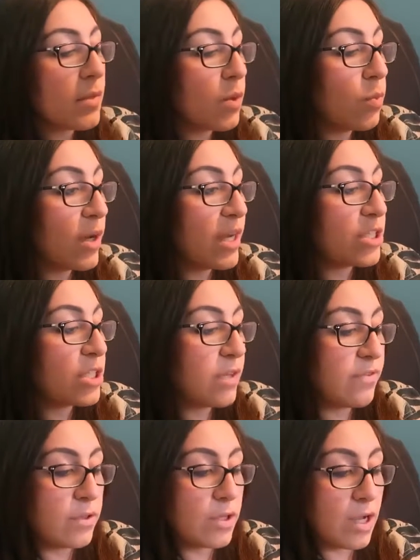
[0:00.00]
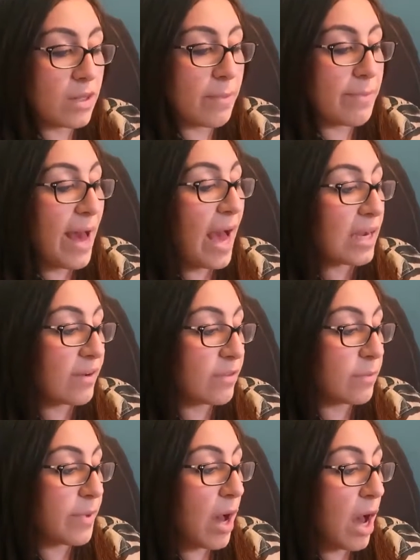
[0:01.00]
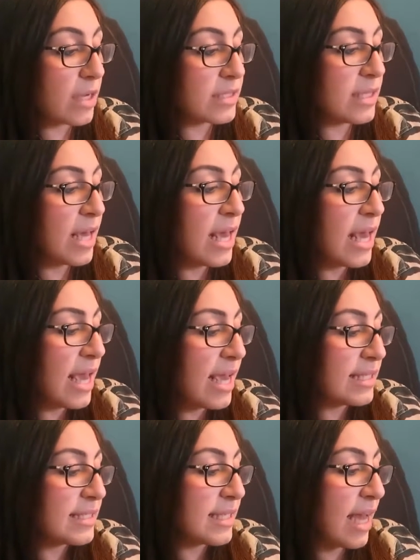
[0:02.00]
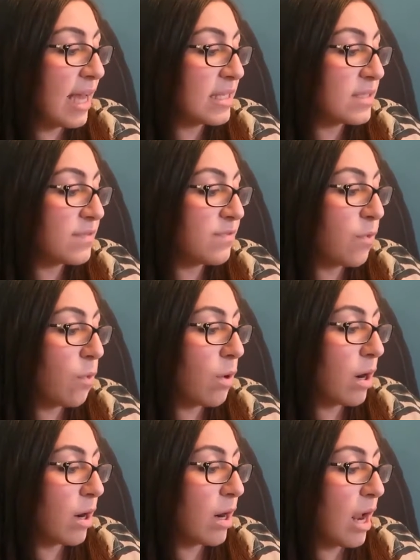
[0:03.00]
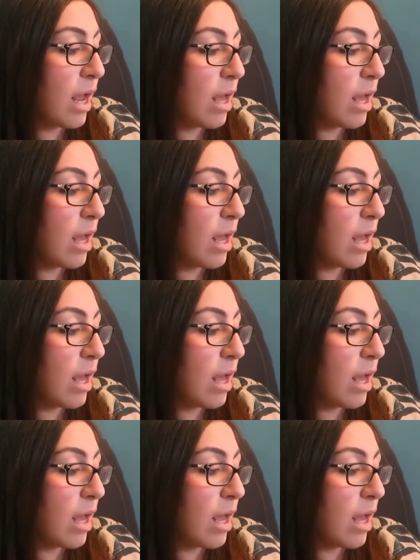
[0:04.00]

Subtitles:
which, if you look on the back of the box, it says for